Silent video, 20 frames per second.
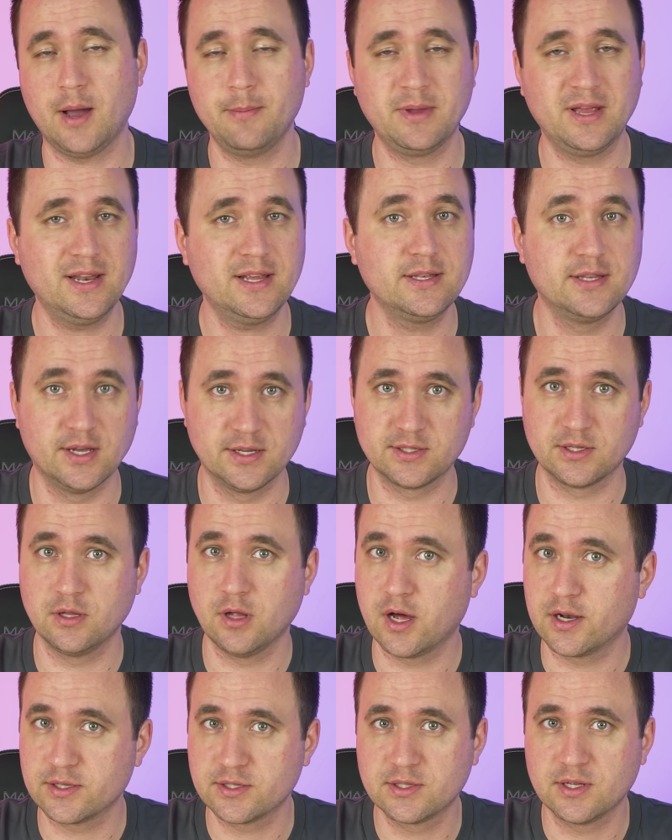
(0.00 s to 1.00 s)
I mean, it does a
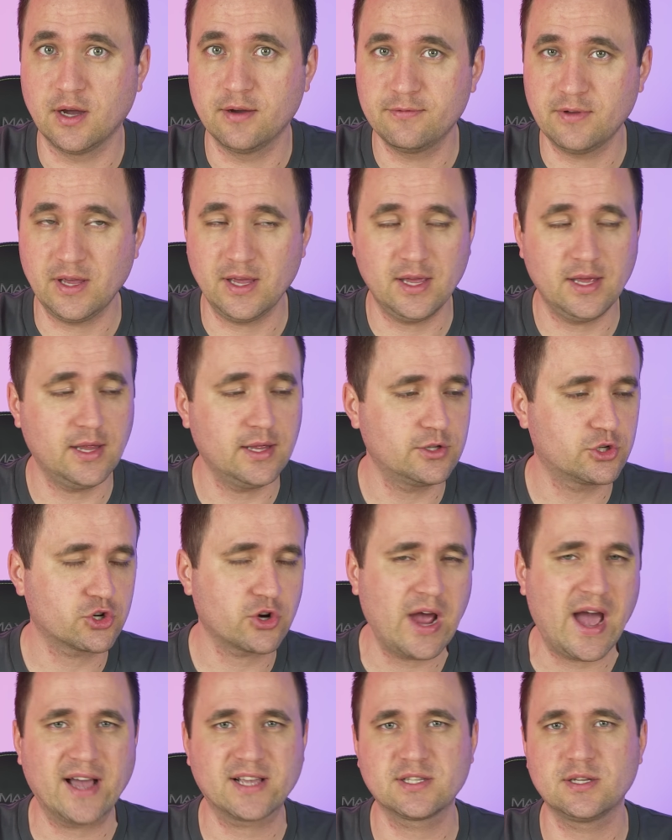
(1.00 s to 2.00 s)
lot of stuff. It, it
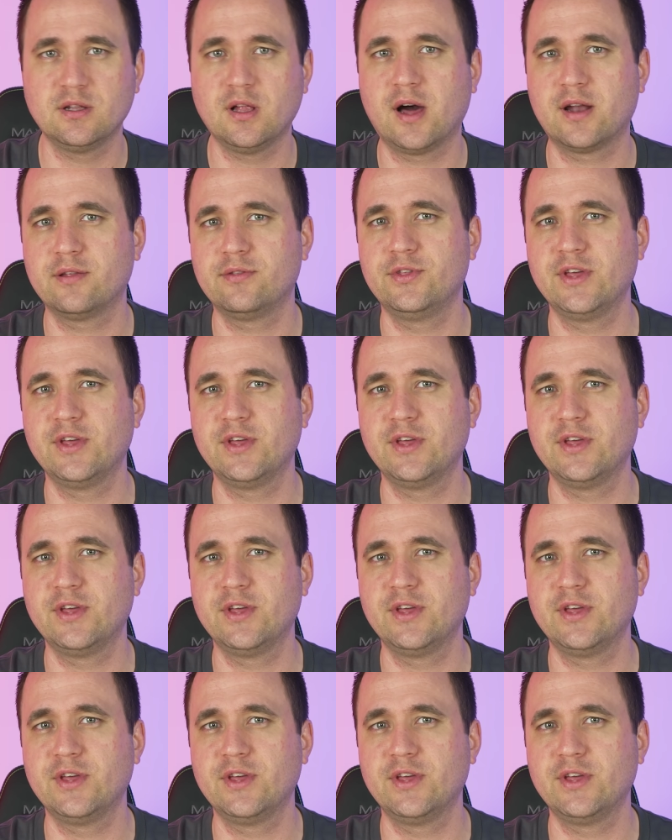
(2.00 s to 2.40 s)
tracks a lot of